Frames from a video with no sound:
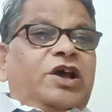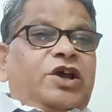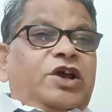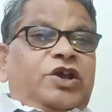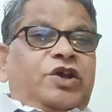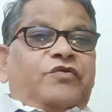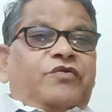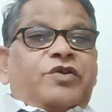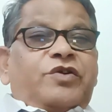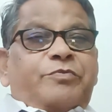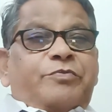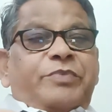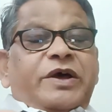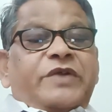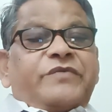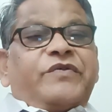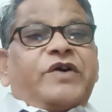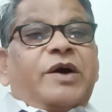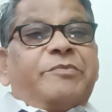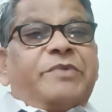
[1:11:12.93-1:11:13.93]
Your
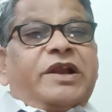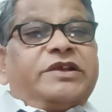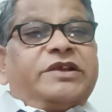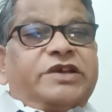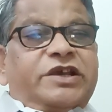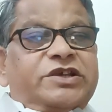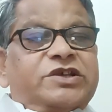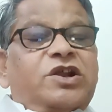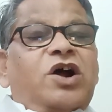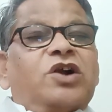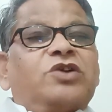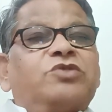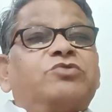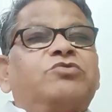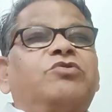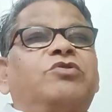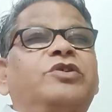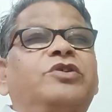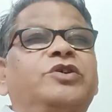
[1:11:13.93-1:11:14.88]
performance is not good.